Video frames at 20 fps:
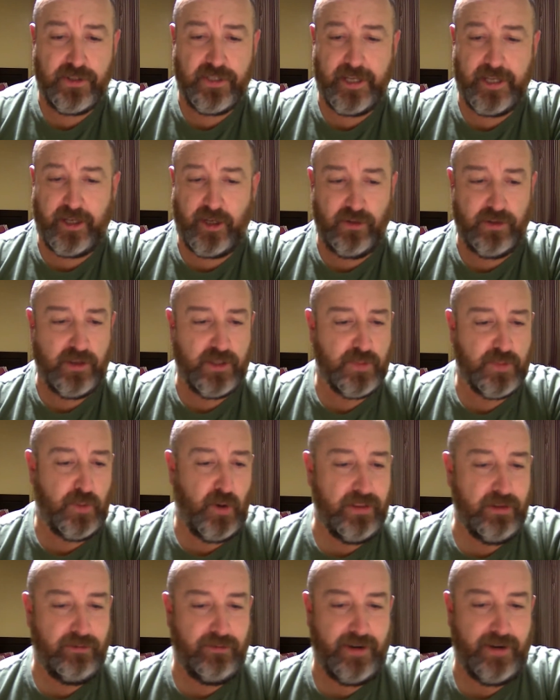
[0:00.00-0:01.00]
They got their spot
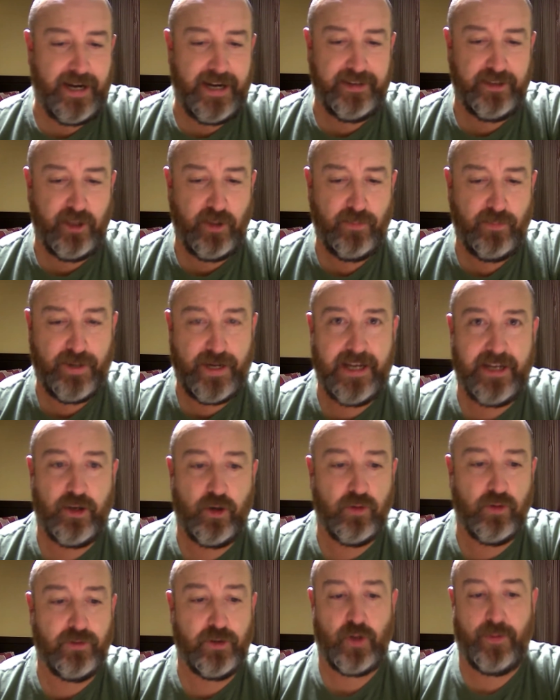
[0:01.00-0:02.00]
in the final by
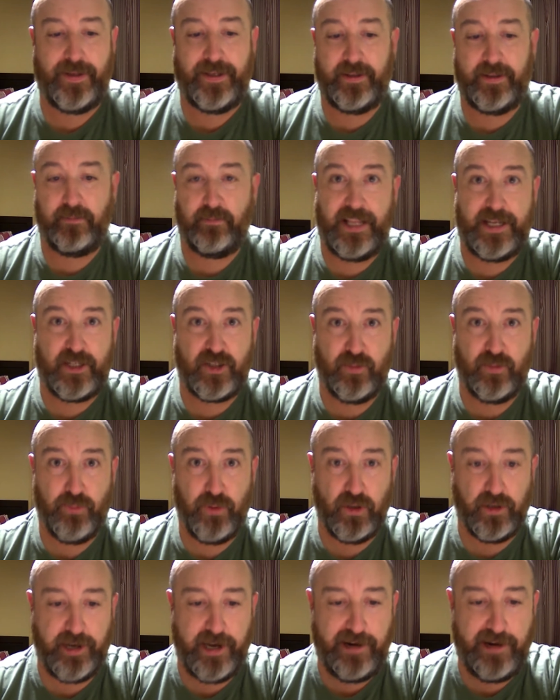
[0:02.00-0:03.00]
overcoming the likes of
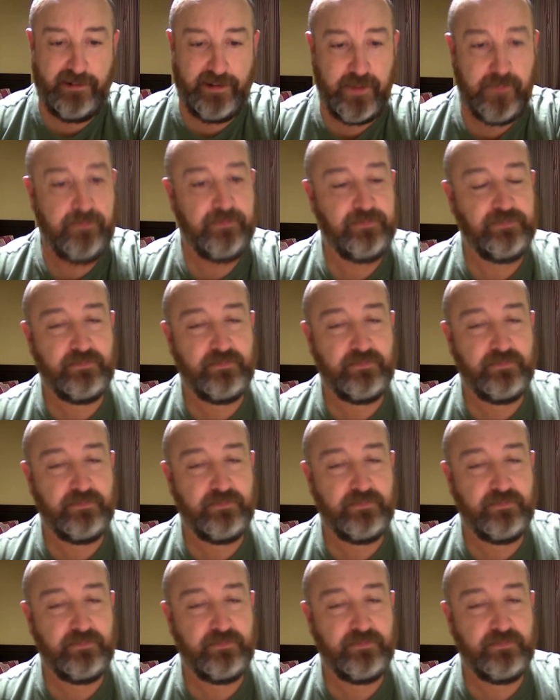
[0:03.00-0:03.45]
Bulgaria.